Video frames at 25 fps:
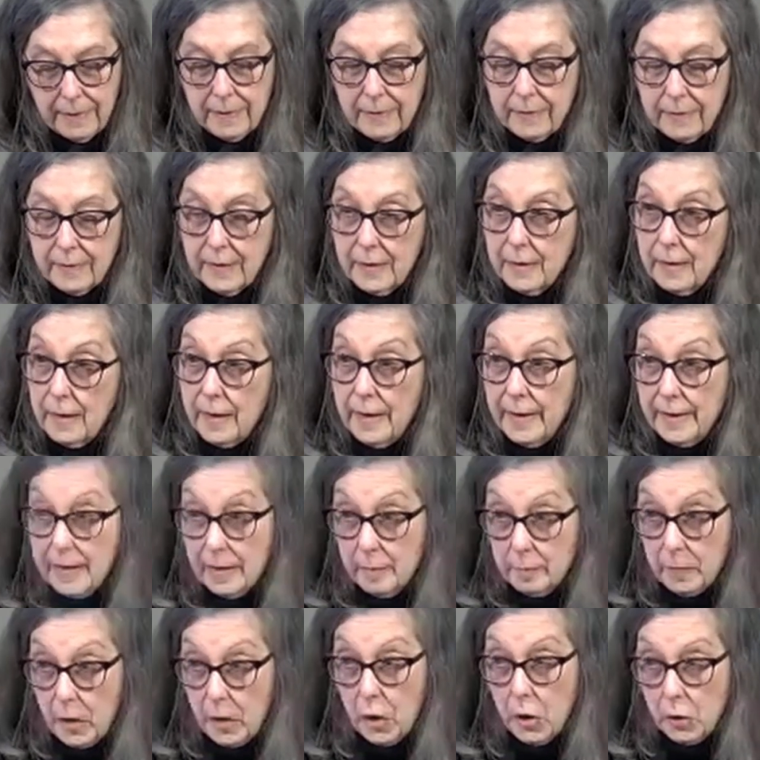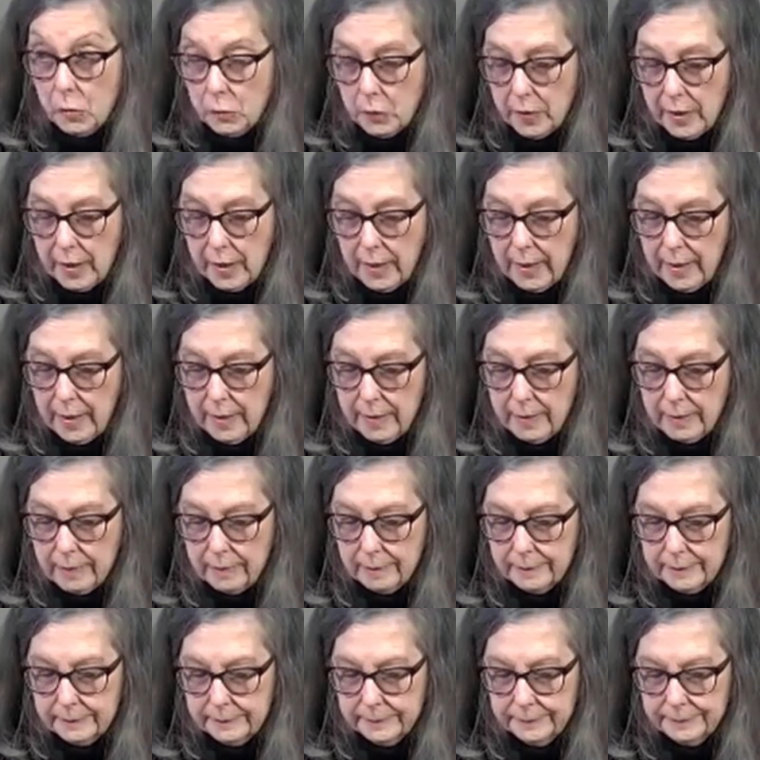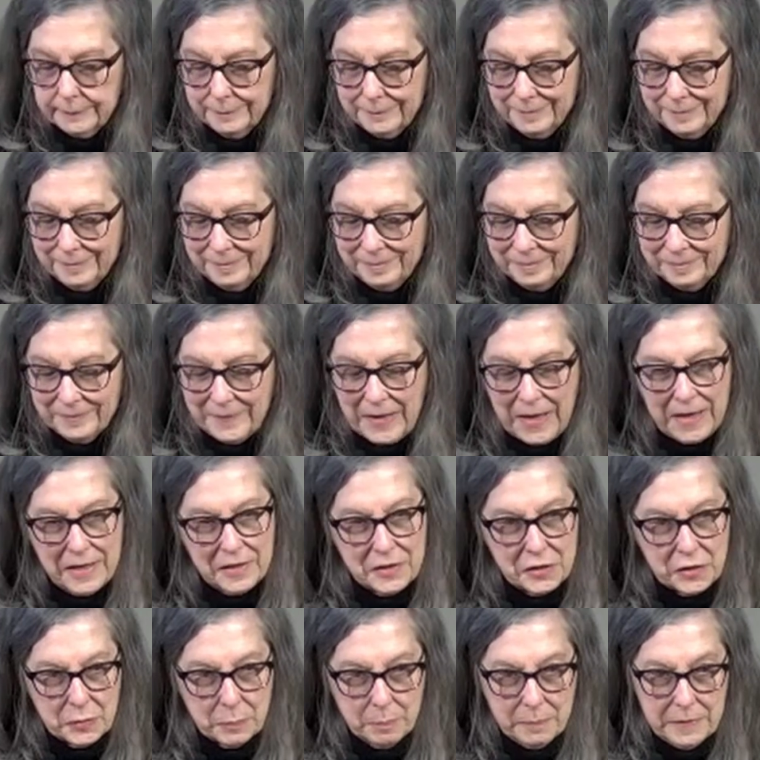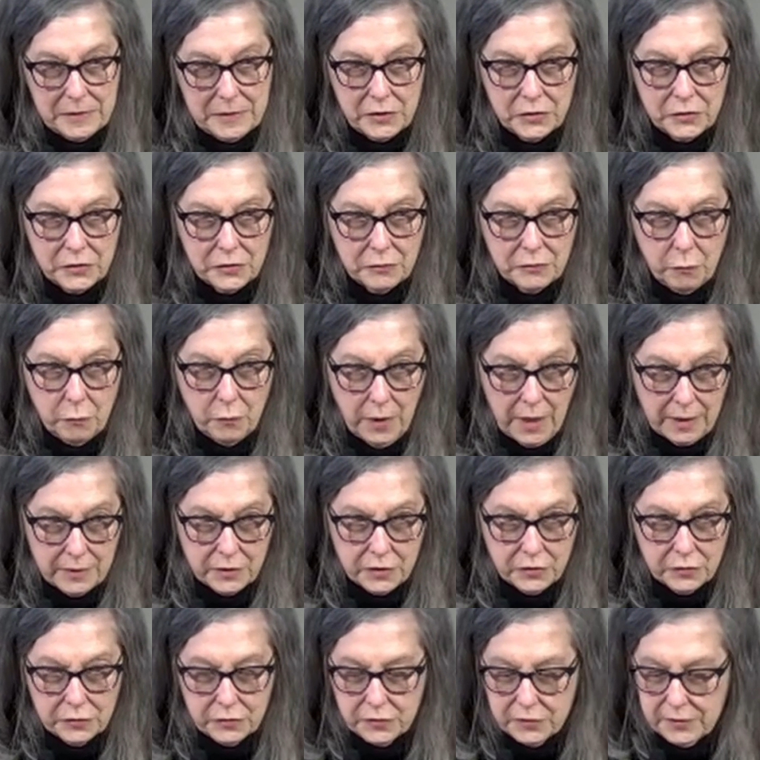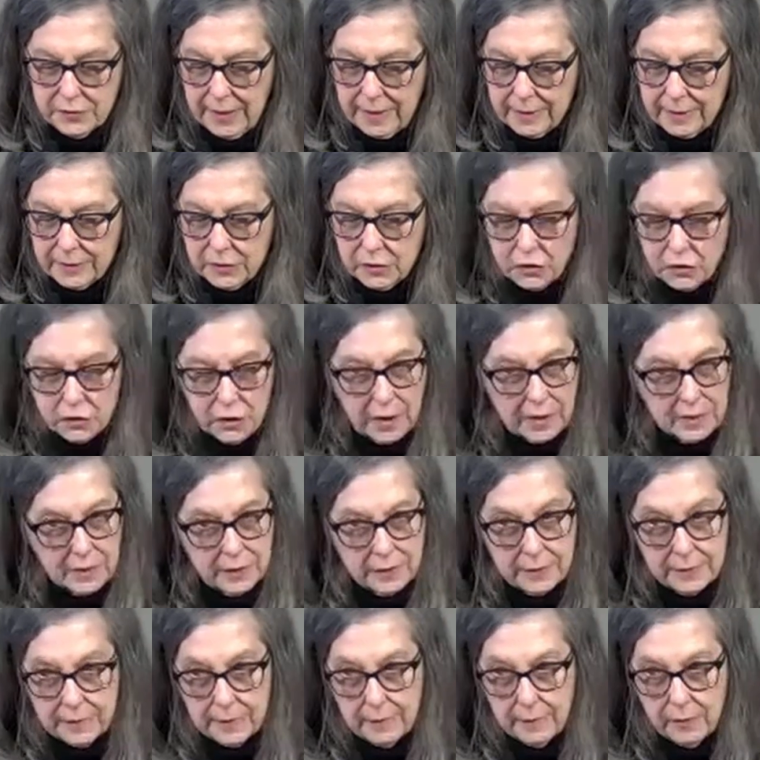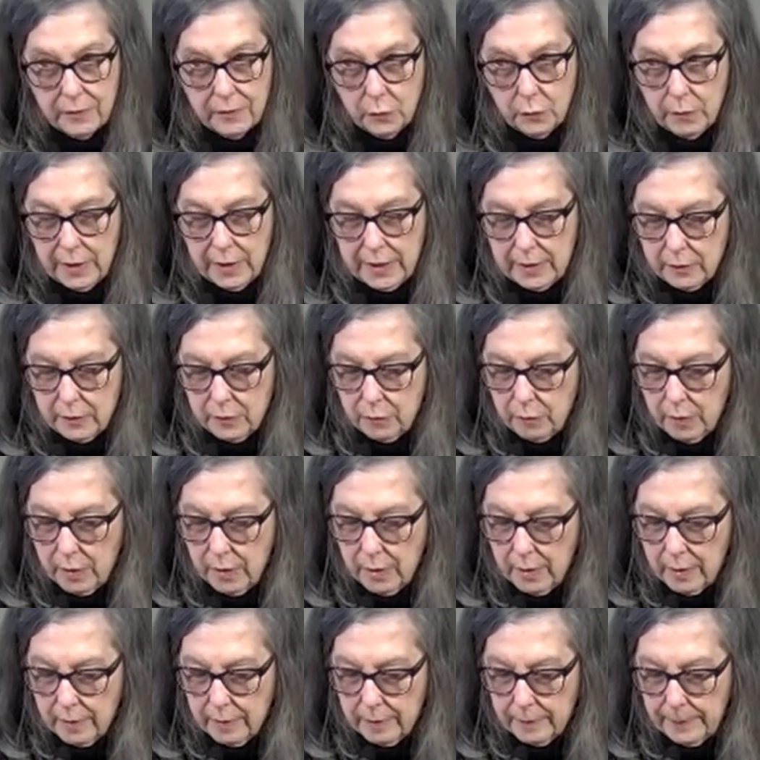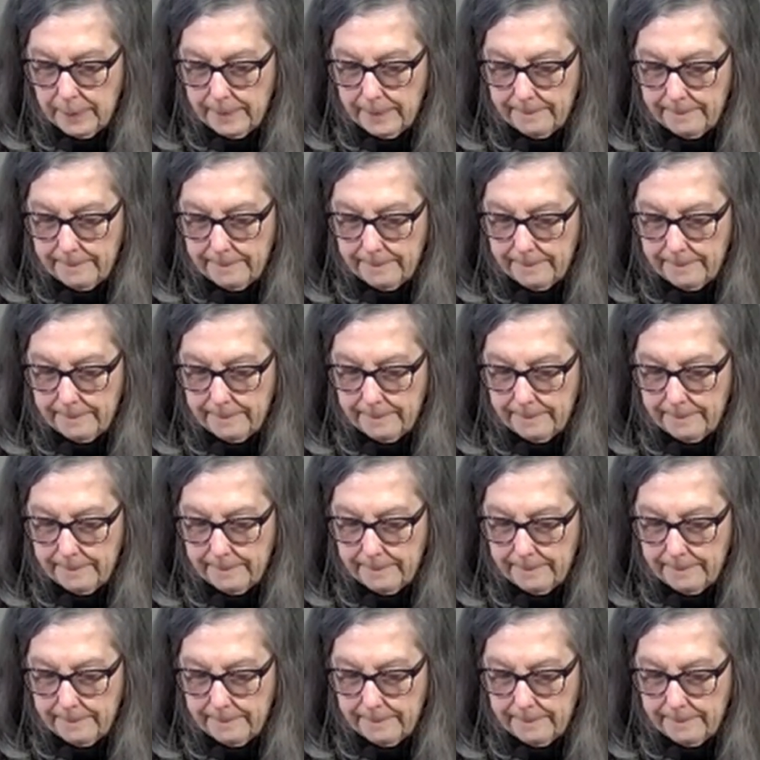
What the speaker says: that I am okay, as Mr. Rogers said, just the way you are,